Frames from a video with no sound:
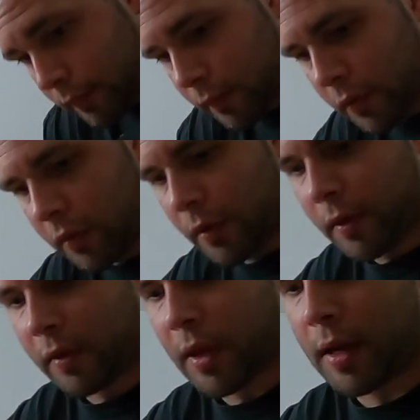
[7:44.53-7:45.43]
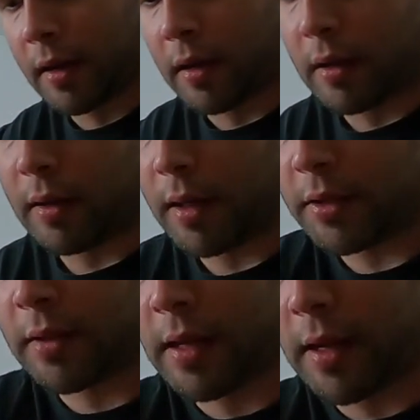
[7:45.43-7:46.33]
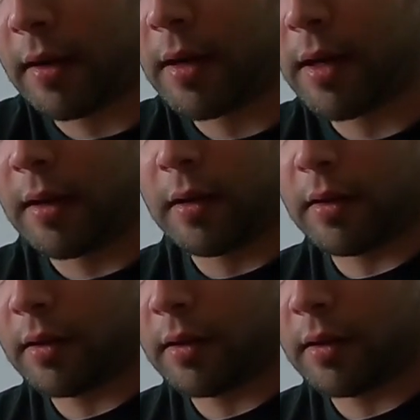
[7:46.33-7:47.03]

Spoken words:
so excited. I just can't hide it.